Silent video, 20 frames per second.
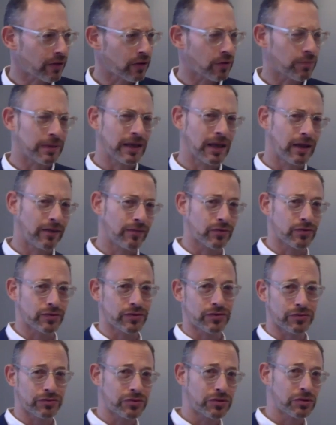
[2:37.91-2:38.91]
their behaviors
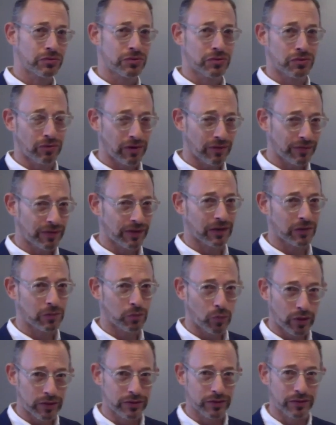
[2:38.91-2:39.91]
are so terrific and
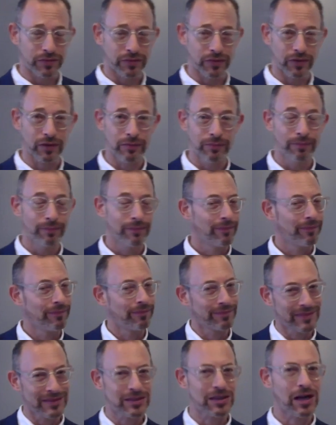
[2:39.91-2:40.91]
wonderful.
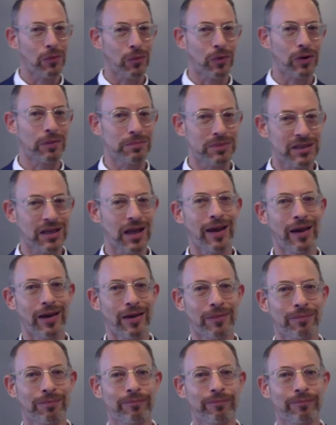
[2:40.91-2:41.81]
It's not what I'm saying.